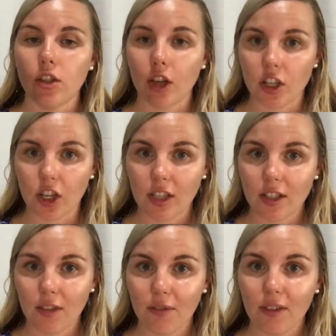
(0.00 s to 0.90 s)

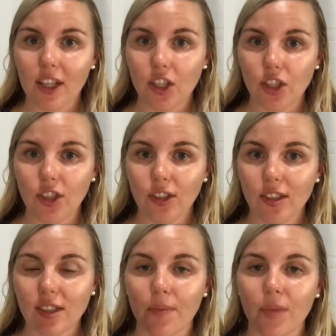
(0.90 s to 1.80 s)
digestive
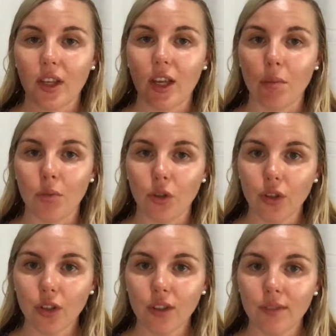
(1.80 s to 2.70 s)
issues,
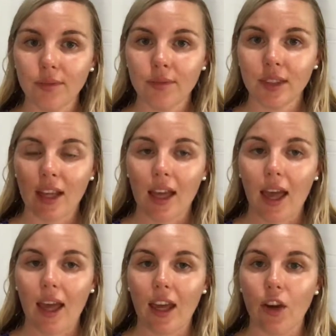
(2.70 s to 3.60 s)
immune,
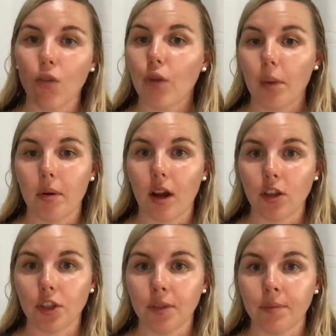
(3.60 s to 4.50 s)
and
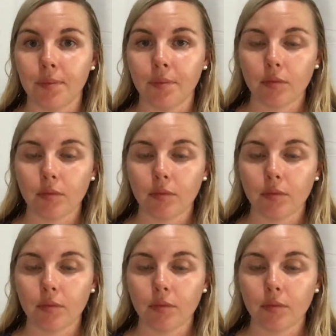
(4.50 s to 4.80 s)
reproduction.